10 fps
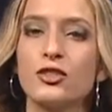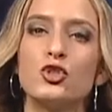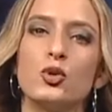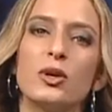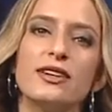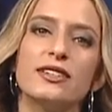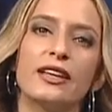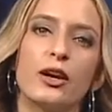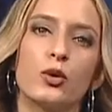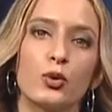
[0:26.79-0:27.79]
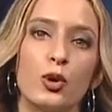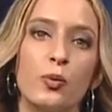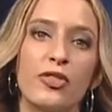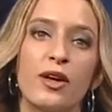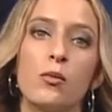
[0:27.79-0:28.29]
a student led
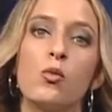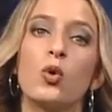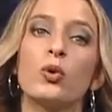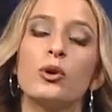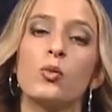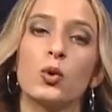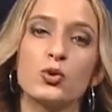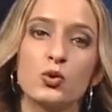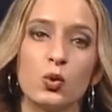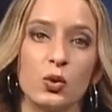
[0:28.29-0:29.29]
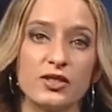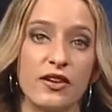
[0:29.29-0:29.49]
group that more and more schools